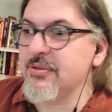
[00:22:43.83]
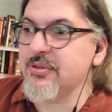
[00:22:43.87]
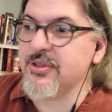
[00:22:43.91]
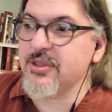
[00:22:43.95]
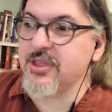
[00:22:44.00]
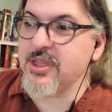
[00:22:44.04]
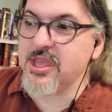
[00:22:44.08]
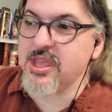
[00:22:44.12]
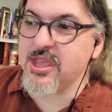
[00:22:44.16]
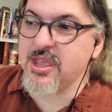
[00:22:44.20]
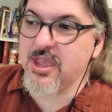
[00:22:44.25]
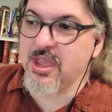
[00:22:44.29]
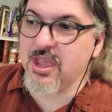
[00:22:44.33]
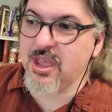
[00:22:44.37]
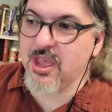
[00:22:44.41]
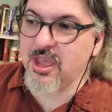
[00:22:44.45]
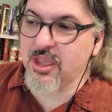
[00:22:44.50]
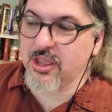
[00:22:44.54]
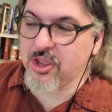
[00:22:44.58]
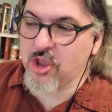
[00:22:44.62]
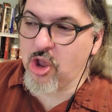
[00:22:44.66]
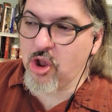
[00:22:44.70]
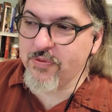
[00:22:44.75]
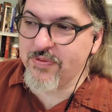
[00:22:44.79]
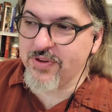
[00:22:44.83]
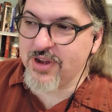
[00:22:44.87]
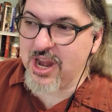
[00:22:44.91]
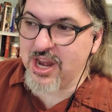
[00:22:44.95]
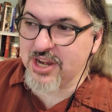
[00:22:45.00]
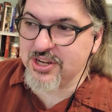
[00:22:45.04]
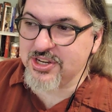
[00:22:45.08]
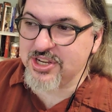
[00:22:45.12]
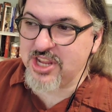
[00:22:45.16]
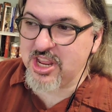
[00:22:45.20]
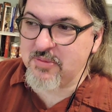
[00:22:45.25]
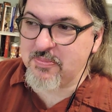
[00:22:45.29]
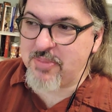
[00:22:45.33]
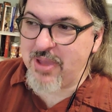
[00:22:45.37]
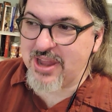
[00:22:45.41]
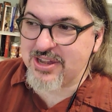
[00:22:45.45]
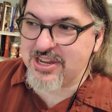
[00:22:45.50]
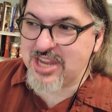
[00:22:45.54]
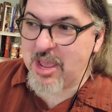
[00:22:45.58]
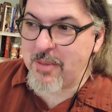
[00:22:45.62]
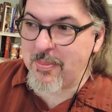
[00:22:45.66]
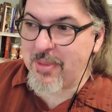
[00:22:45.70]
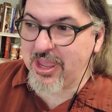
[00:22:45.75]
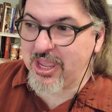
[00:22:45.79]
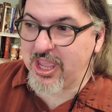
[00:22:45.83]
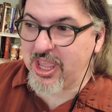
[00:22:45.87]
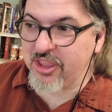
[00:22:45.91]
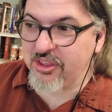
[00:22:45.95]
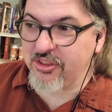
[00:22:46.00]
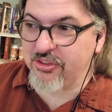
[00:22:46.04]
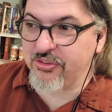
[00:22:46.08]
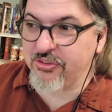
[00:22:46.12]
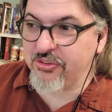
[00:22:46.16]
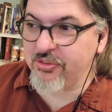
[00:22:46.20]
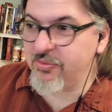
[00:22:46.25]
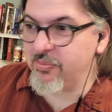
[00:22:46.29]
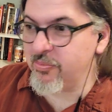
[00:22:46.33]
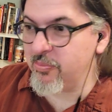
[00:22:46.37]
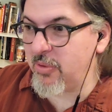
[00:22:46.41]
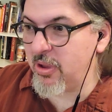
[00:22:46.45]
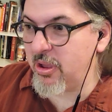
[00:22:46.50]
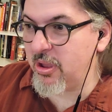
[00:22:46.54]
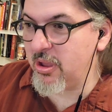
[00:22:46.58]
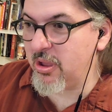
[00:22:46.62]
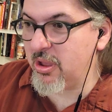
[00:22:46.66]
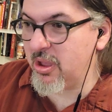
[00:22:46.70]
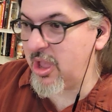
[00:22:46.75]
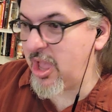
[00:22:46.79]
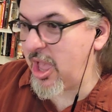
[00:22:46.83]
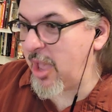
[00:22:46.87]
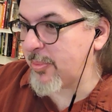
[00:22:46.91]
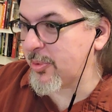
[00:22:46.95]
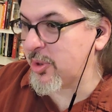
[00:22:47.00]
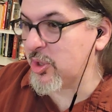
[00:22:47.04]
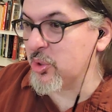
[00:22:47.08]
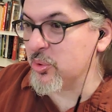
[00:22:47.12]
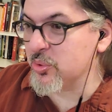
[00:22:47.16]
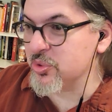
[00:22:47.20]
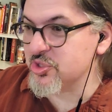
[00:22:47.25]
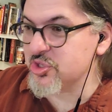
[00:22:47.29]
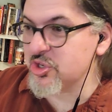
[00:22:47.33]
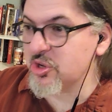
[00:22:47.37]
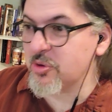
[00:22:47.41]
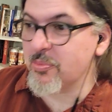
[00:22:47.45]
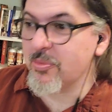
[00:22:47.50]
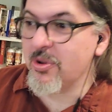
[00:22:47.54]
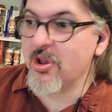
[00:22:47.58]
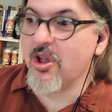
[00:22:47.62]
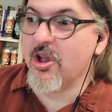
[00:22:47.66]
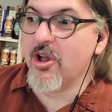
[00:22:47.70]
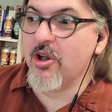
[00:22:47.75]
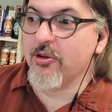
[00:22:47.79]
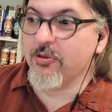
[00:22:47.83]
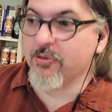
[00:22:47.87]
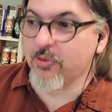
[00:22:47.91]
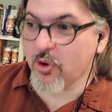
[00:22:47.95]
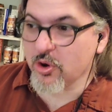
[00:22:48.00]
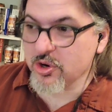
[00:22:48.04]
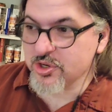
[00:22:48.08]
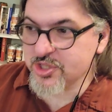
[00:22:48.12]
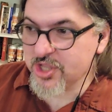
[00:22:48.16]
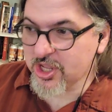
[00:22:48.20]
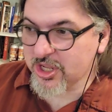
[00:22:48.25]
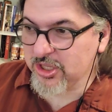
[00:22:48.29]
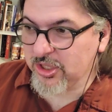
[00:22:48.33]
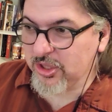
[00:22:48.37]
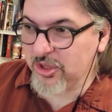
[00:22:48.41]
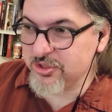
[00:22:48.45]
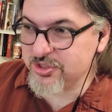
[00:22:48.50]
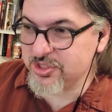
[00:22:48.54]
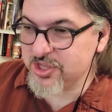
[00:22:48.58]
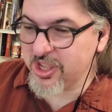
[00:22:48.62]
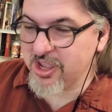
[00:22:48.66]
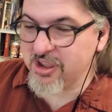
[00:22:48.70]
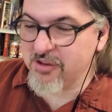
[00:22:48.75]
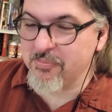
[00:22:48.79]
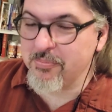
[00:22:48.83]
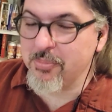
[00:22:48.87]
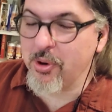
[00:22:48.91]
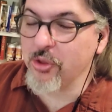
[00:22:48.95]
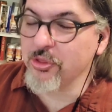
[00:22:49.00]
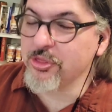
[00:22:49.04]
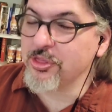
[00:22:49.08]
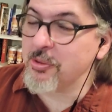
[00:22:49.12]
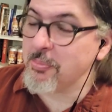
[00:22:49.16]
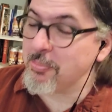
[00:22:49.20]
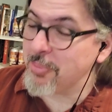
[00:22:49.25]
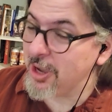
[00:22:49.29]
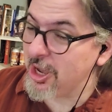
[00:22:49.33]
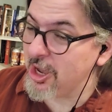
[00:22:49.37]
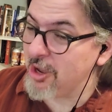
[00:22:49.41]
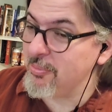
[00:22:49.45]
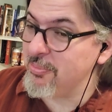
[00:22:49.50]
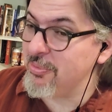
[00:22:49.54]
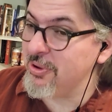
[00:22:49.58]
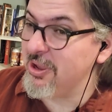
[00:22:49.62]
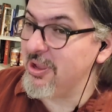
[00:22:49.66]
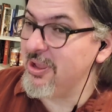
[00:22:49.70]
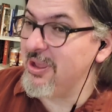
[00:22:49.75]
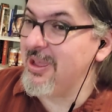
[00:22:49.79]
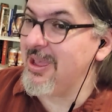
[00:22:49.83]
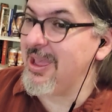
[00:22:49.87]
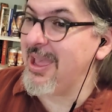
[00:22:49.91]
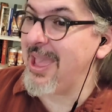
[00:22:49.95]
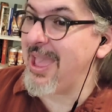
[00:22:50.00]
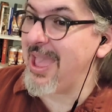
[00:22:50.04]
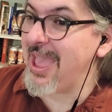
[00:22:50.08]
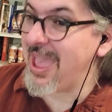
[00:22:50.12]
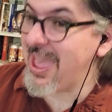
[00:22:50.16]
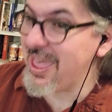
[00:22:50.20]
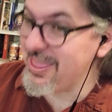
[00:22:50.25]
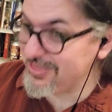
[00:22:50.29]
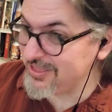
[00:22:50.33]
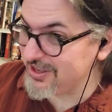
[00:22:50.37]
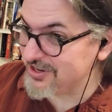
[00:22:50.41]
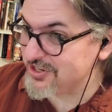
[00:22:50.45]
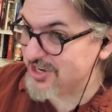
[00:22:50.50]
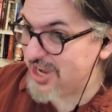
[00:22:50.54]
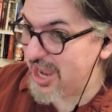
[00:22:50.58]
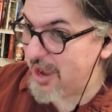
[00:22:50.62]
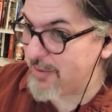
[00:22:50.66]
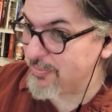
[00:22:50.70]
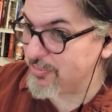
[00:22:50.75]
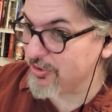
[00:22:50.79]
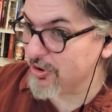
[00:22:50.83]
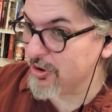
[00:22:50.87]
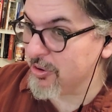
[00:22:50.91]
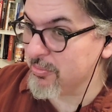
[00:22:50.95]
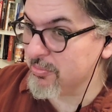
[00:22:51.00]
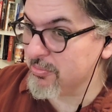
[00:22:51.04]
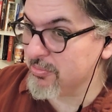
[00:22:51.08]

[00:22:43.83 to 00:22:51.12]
the COVID-19 pandemic has, I'm going to assume, forced the closing of both the pub and the tap room.